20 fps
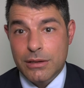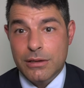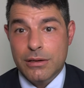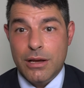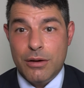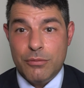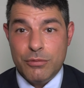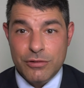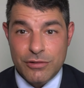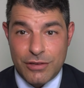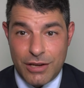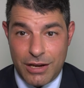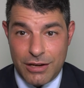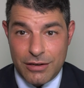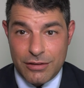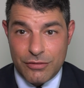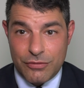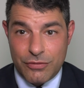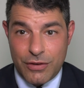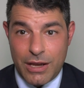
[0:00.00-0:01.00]

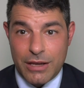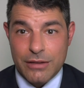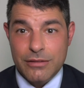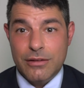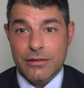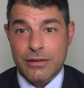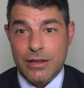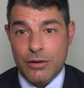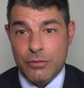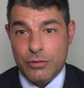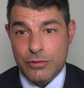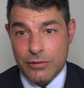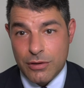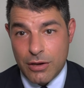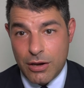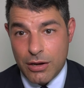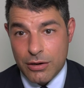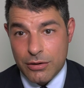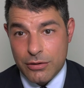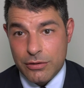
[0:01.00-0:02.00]
notwithstanding the fact that that was
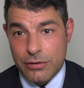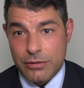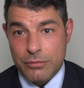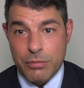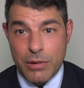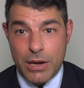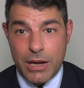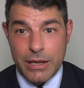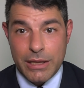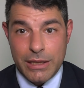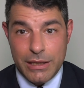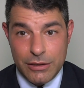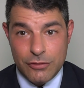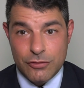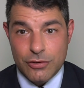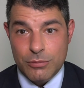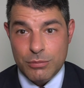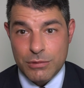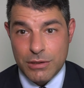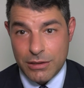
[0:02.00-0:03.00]
conquered by
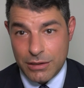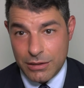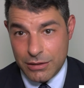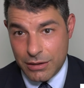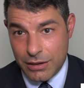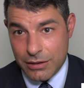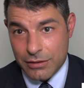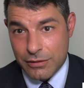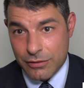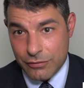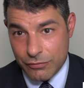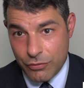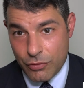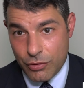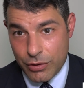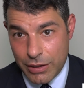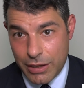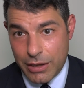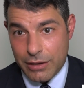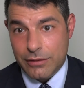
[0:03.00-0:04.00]
Egypt in
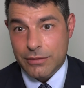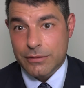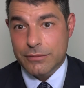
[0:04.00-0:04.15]
1948.